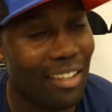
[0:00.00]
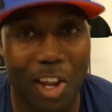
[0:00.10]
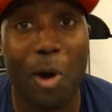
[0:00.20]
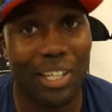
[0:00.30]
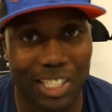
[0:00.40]

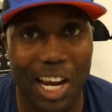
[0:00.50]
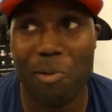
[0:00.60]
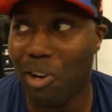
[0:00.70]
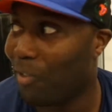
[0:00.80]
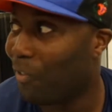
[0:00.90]
know what
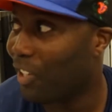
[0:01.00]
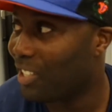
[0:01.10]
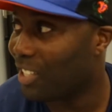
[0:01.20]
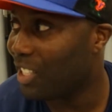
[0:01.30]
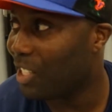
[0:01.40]
January the
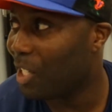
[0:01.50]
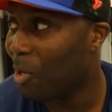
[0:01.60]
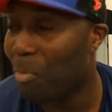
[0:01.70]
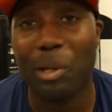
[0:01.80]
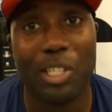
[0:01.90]
1st is,
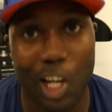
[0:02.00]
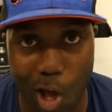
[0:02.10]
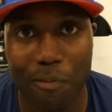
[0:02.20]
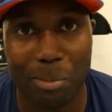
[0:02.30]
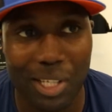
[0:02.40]
but there was a
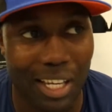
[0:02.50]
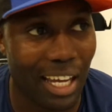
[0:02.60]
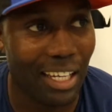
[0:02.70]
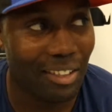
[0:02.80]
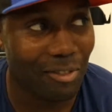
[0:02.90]
lot of them today.